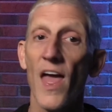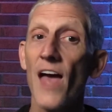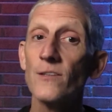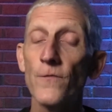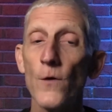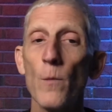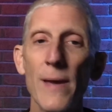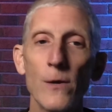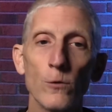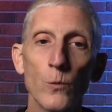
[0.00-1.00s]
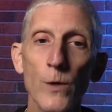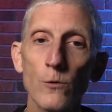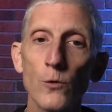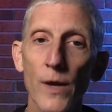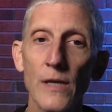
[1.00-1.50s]
As filmmakers, we are
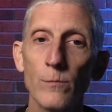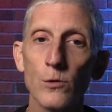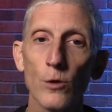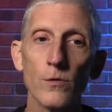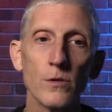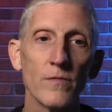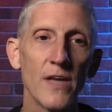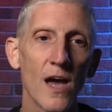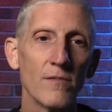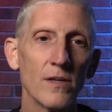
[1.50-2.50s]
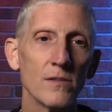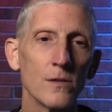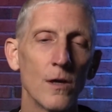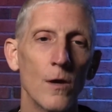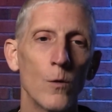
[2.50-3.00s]
trained observers of the
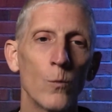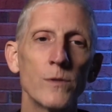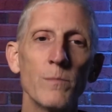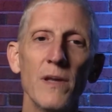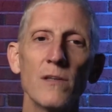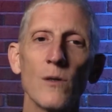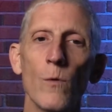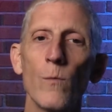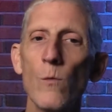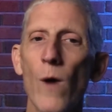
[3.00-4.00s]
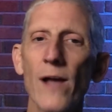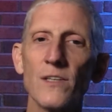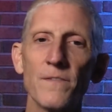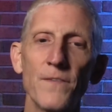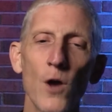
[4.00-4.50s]
obvious, which means that when we
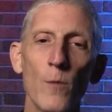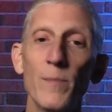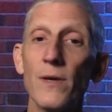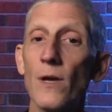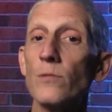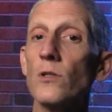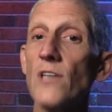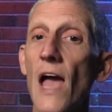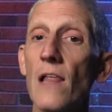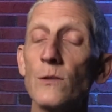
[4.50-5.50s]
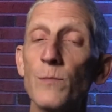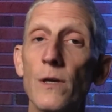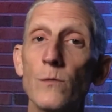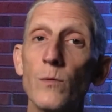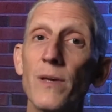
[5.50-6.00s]
watch a film, it becomes a challenge
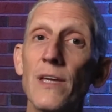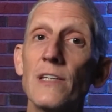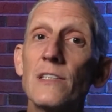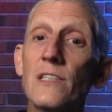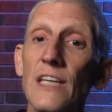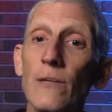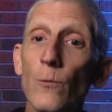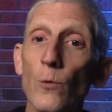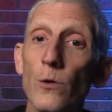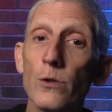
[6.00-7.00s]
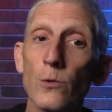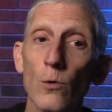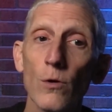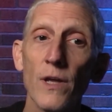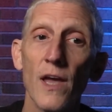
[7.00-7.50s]
because we begin to see through the
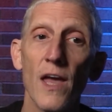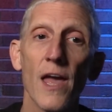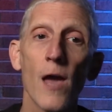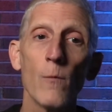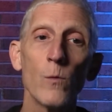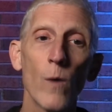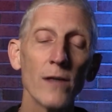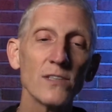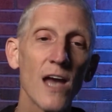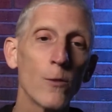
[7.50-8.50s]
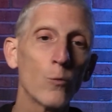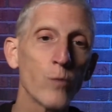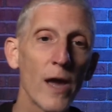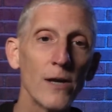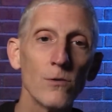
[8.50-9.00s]
story and we watch how the
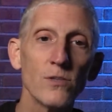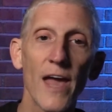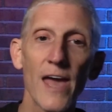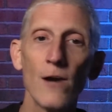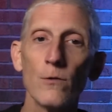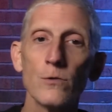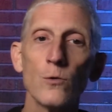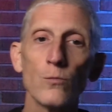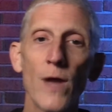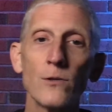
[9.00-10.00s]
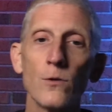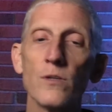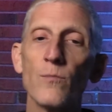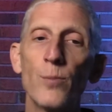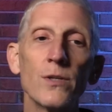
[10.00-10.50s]
writers, editors, and
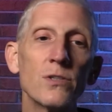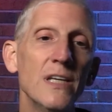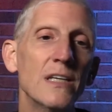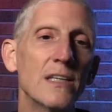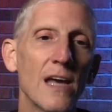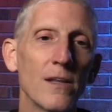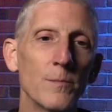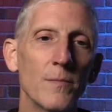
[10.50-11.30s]
directors have put a scene together.